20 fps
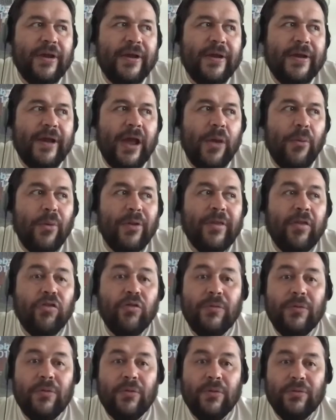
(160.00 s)
I wanted
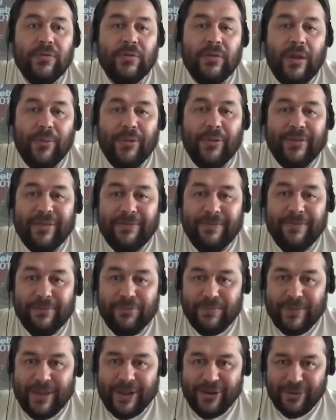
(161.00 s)
the film
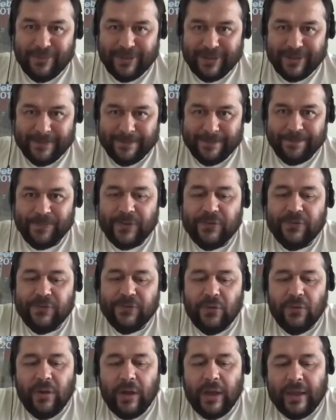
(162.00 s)
to be a comedy,
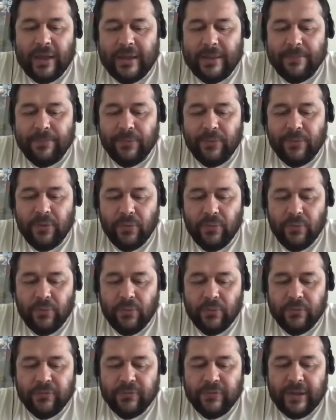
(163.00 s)
so I
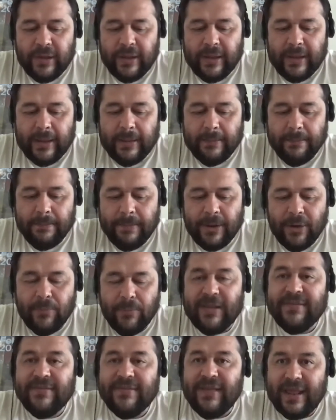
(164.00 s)
approached
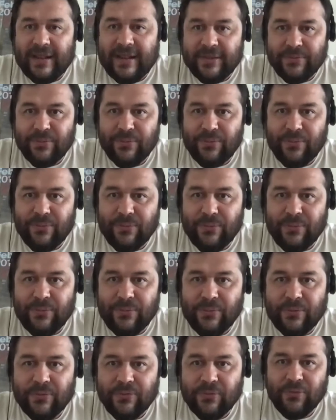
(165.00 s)
Paloma Salas,
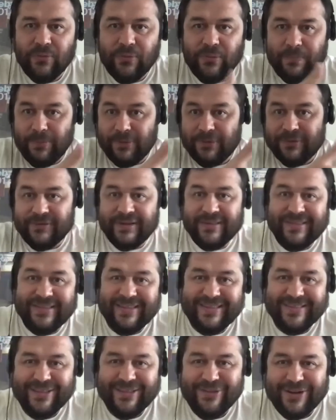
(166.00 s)
who portrayed
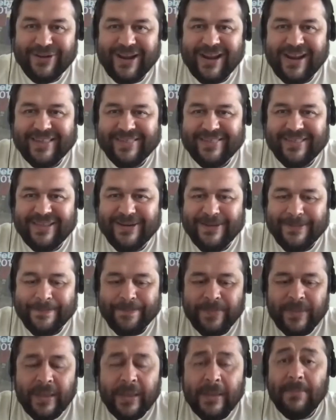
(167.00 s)
the other character.
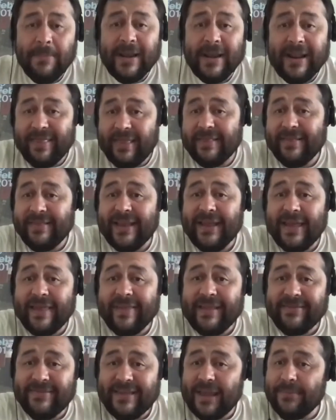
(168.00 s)
But at
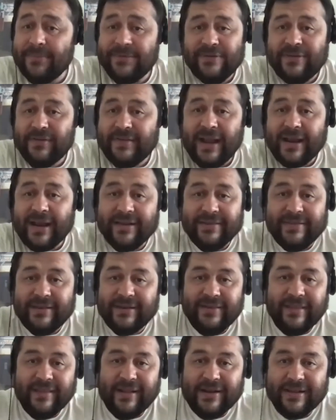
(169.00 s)
that time, the character
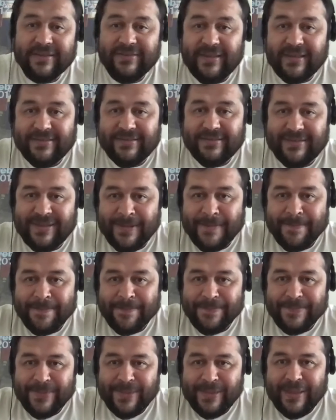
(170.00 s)
didn't exist,
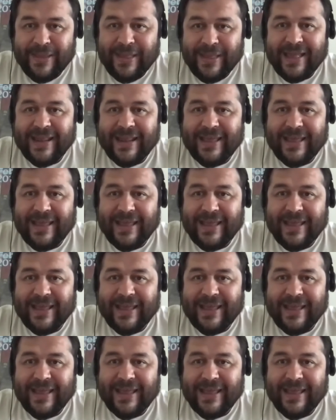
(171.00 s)
and